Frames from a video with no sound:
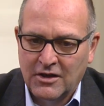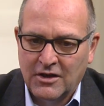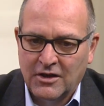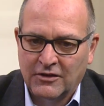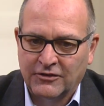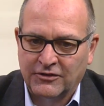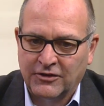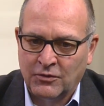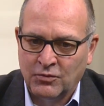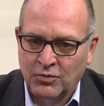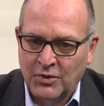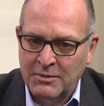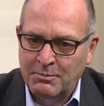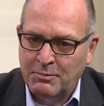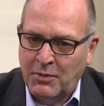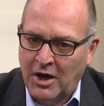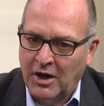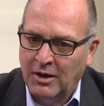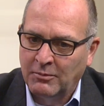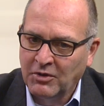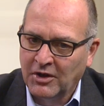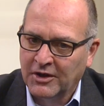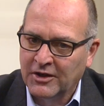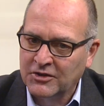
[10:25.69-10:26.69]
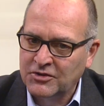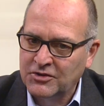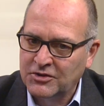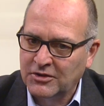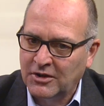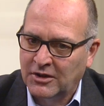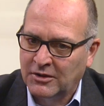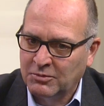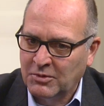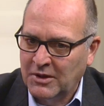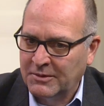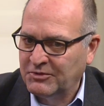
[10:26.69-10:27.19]
So we publish
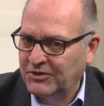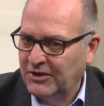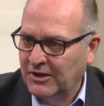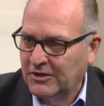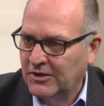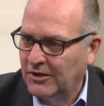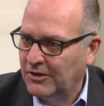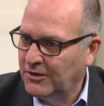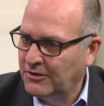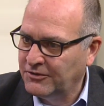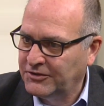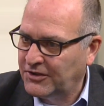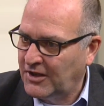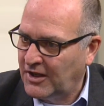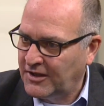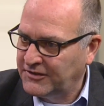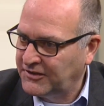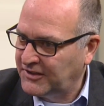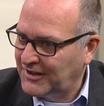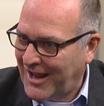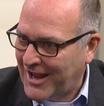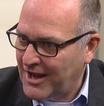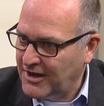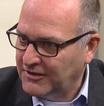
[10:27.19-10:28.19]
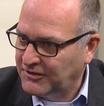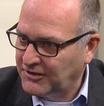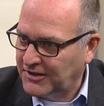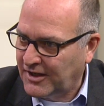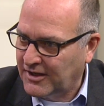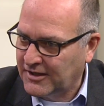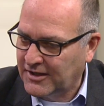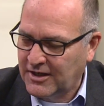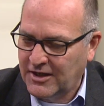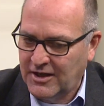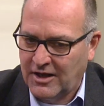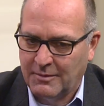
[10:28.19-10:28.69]
a website called
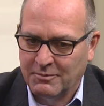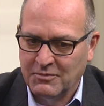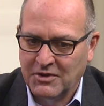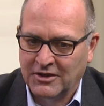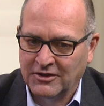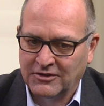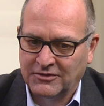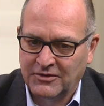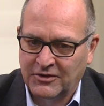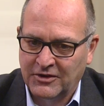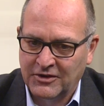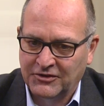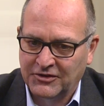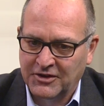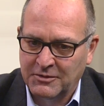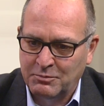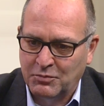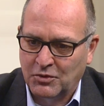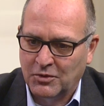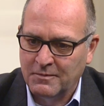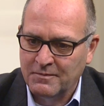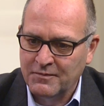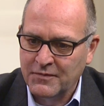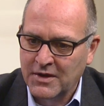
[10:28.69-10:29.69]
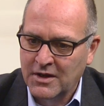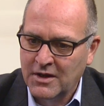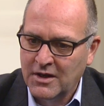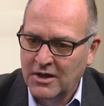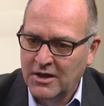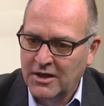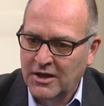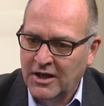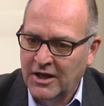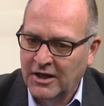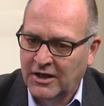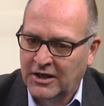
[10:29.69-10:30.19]
OCIstatus.com, and it's very simple.
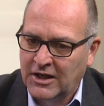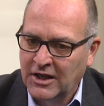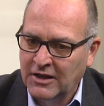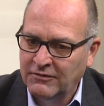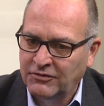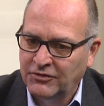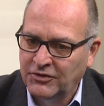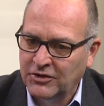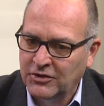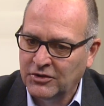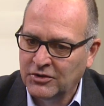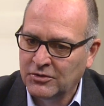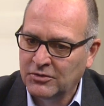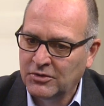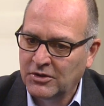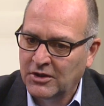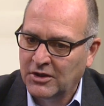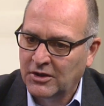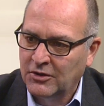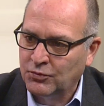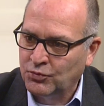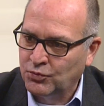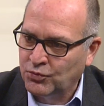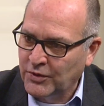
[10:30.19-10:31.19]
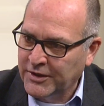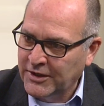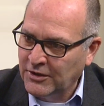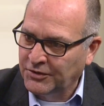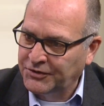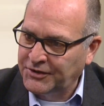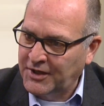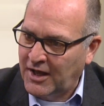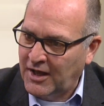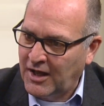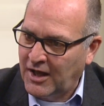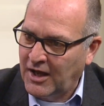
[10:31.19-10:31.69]
It gives you real
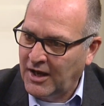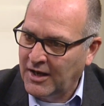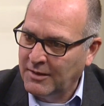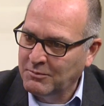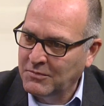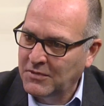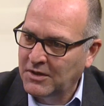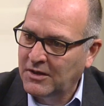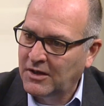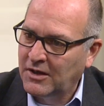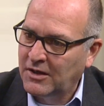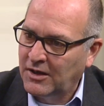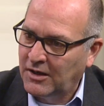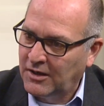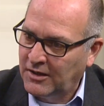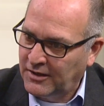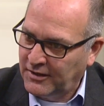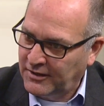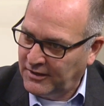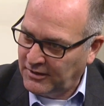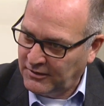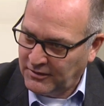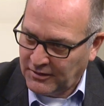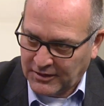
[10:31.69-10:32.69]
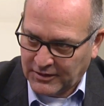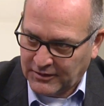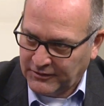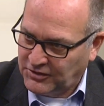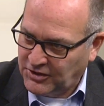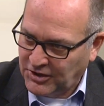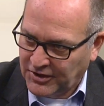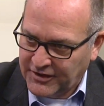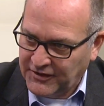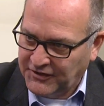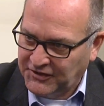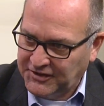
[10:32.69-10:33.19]
time
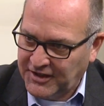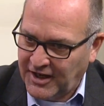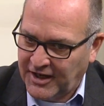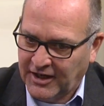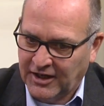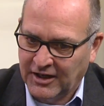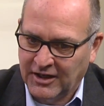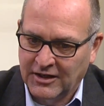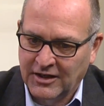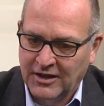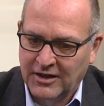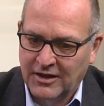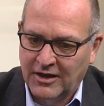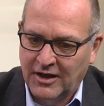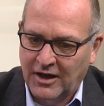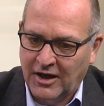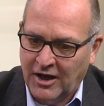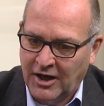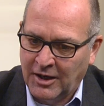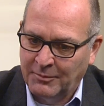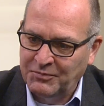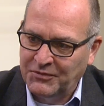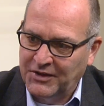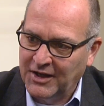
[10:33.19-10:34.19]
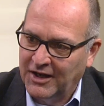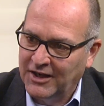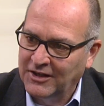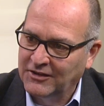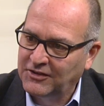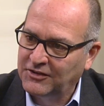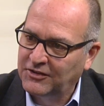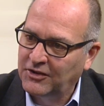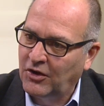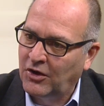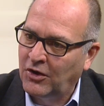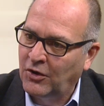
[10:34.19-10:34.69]
to the second
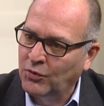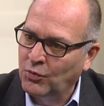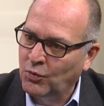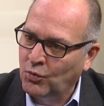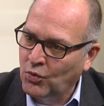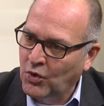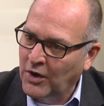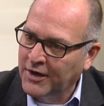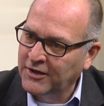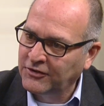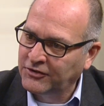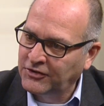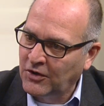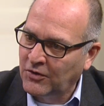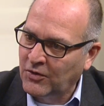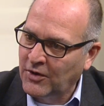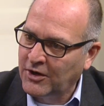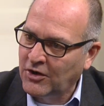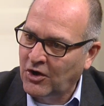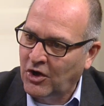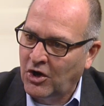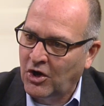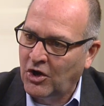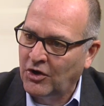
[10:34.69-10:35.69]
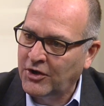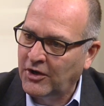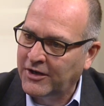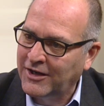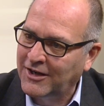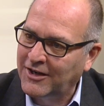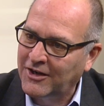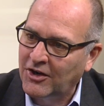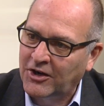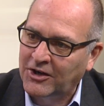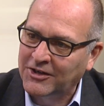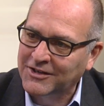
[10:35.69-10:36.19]
updates on what is going on in
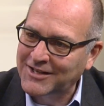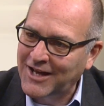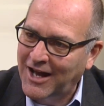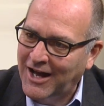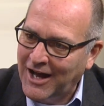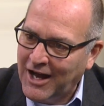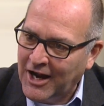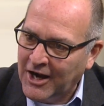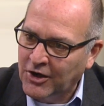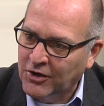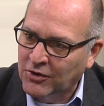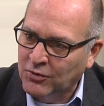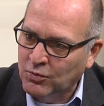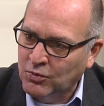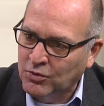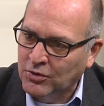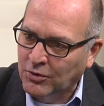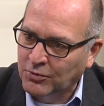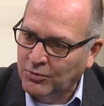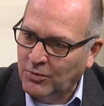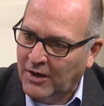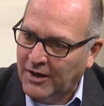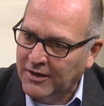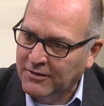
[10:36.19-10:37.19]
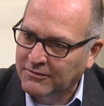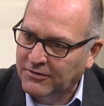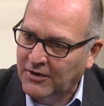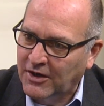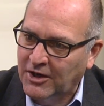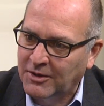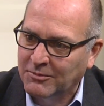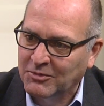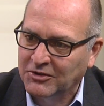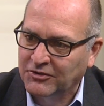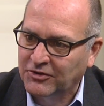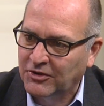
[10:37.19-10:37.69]
an entire worldwide
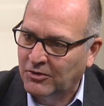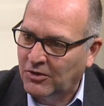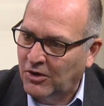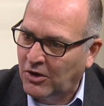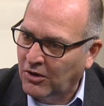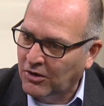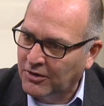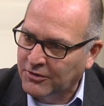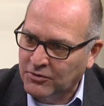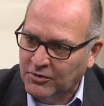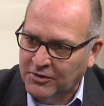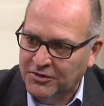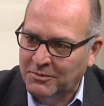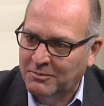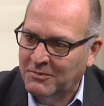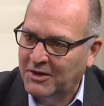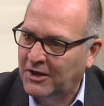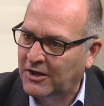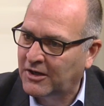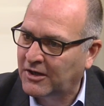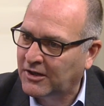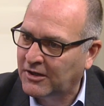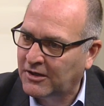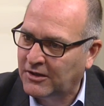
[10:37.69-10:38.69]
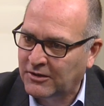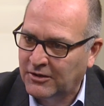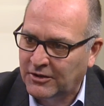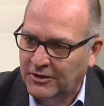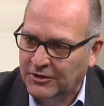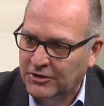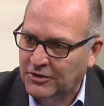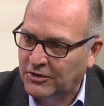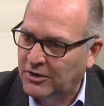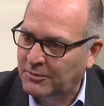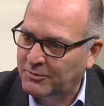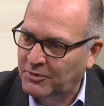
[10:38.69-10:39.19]
environment. So all of North America or
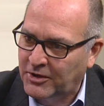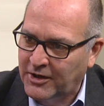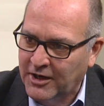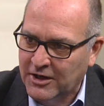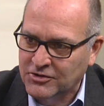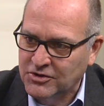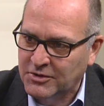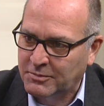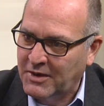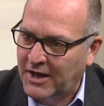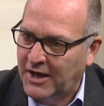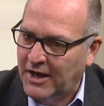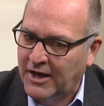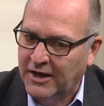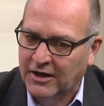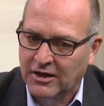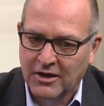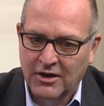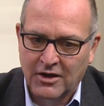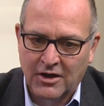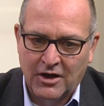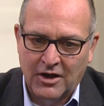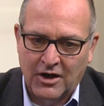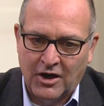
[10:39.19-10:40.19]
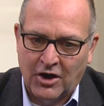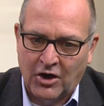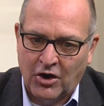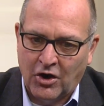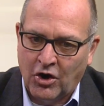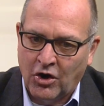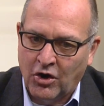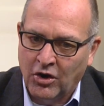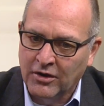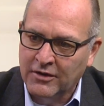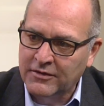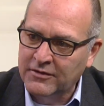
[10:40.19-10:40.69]
Europe or Asia Pac, uh,
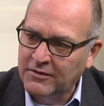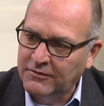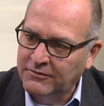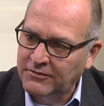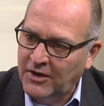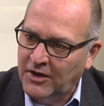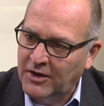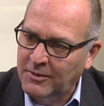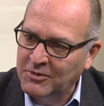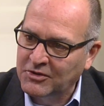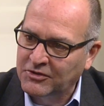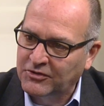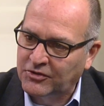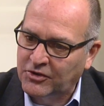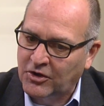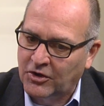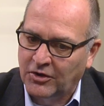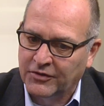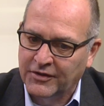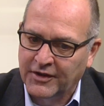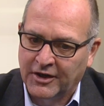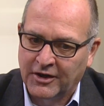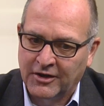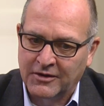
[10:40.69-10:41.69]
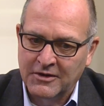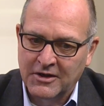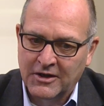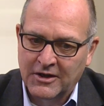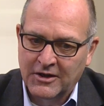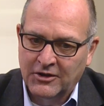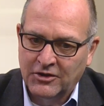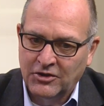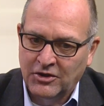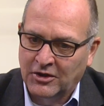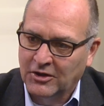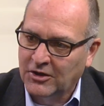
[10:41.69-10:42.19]
all of the environments are on there.
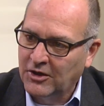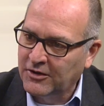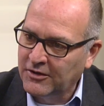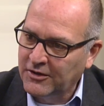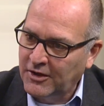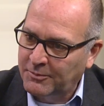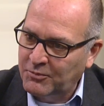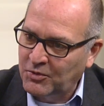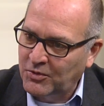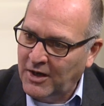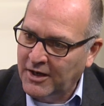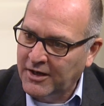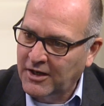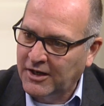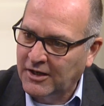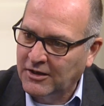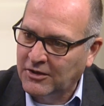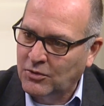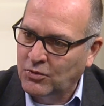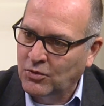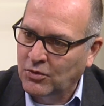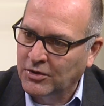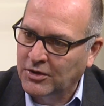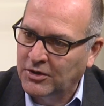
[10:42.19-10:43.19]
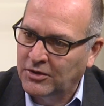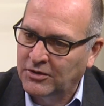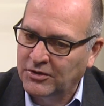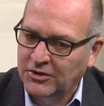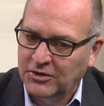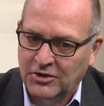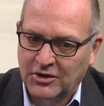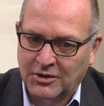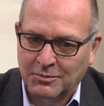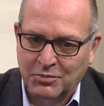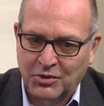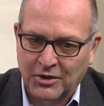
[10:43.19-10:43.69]
You can go to the upper right hand corner,
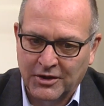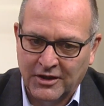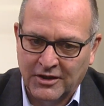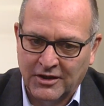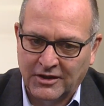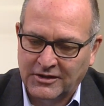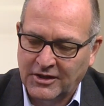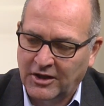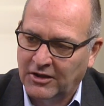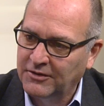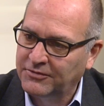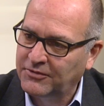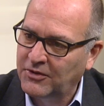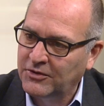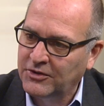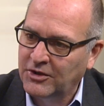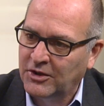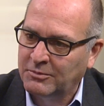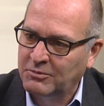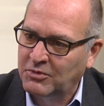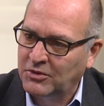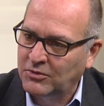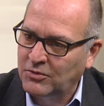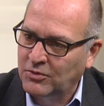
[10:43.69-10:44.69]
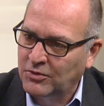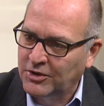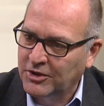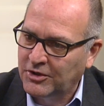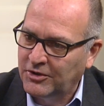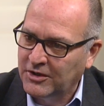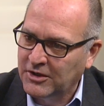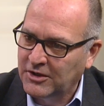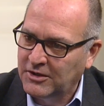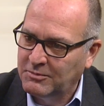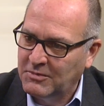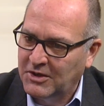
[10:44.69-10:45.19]
you can put in a telephone number or
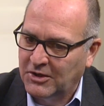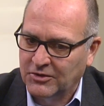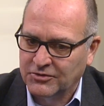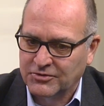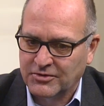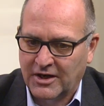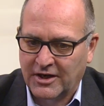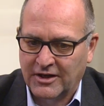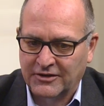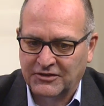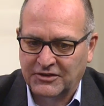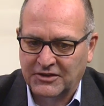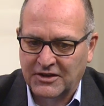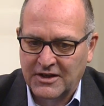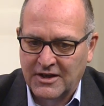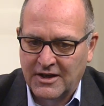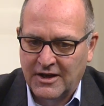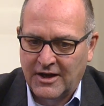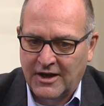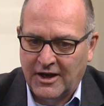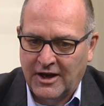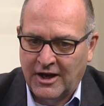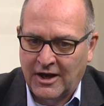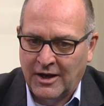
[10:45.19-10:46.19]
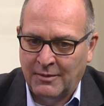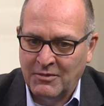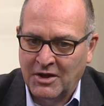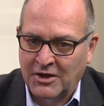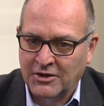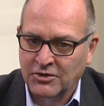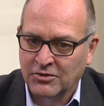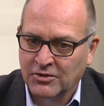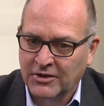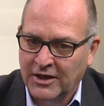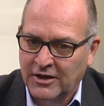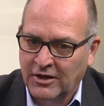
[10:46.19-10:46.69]
your email address. Um, and
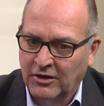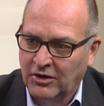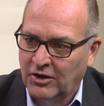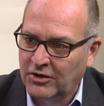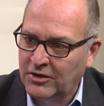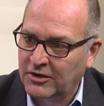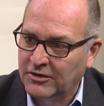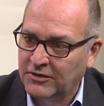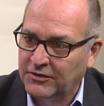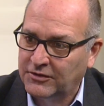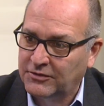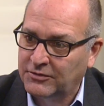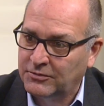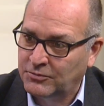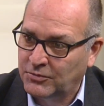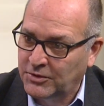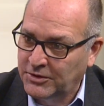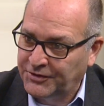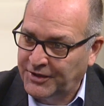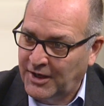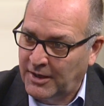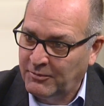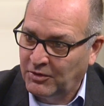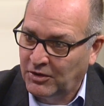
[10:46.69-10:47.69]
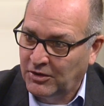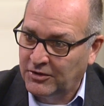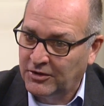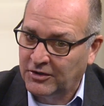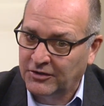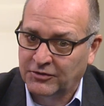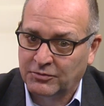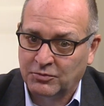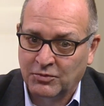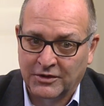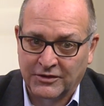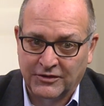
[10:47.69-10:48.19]
you'll get alerts, real-time
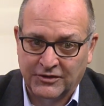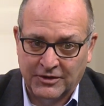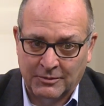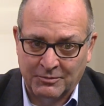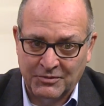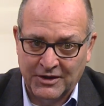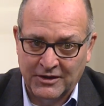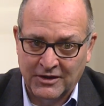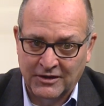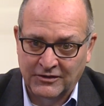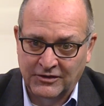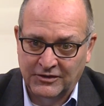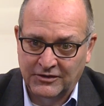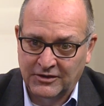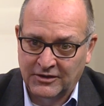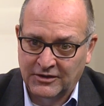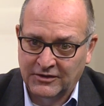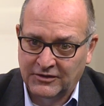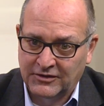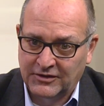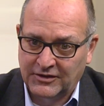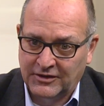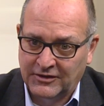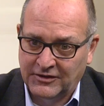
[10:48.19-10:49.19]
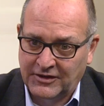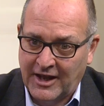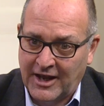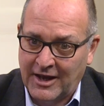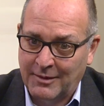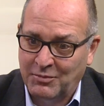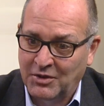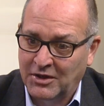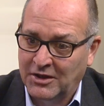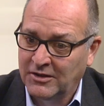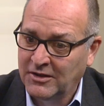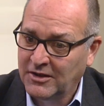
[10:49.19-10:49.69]
alerts, when something is, is, is
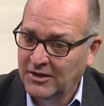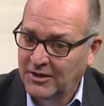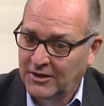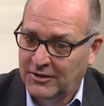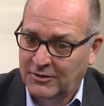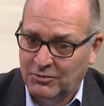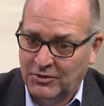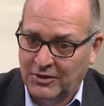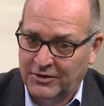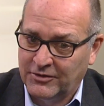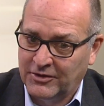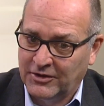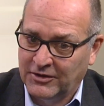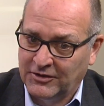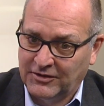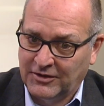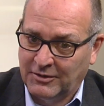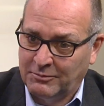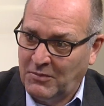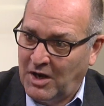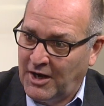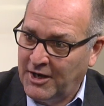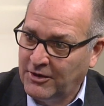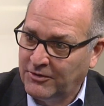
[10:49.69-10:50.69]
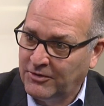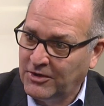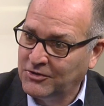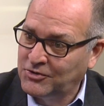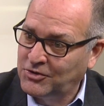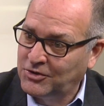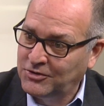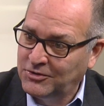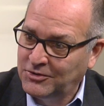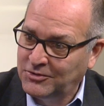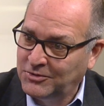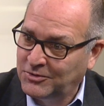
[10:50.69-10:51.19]
happening, whether it's a minor
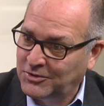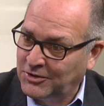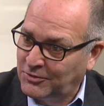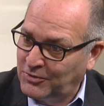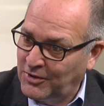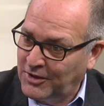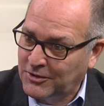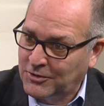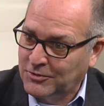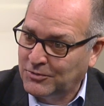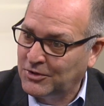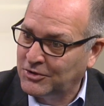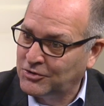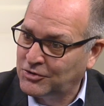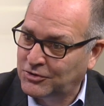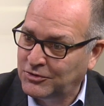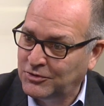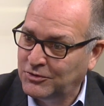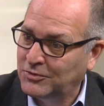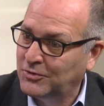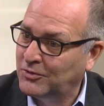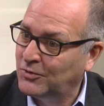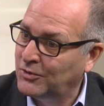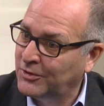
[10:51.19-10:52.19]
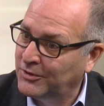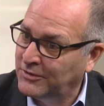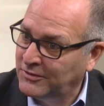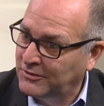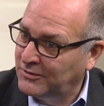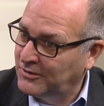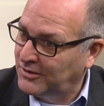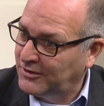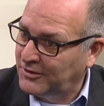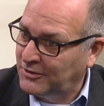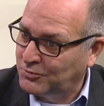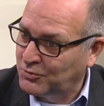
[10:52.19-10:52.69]
issue, a critical issue,
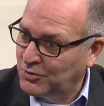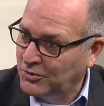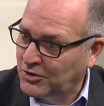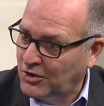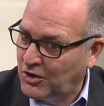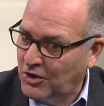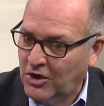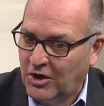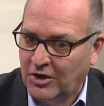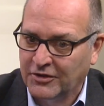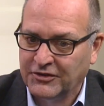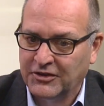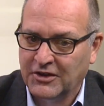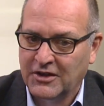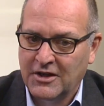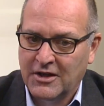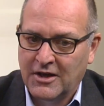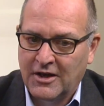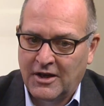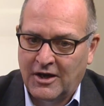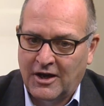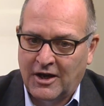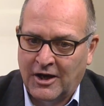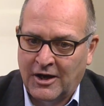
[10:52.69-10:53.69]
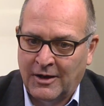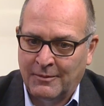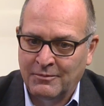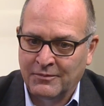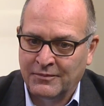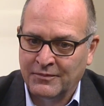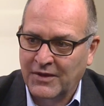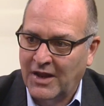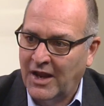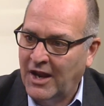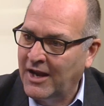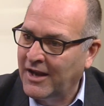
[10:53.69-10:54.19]
when the root cause.
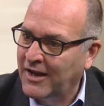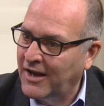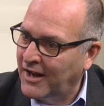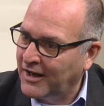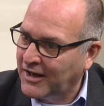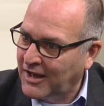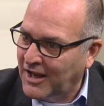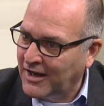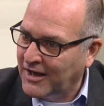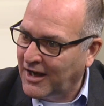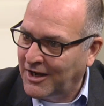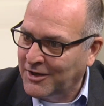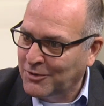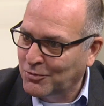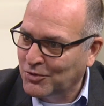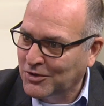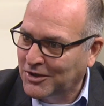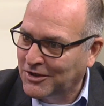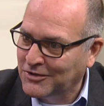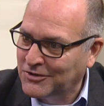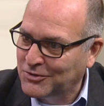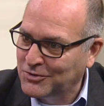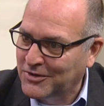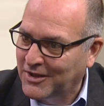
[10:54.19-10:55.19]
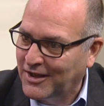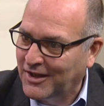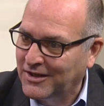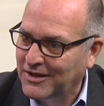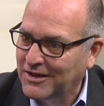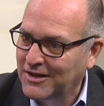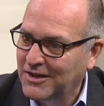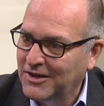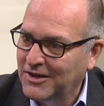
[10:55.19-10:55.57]
Um, and again, anyone can do that.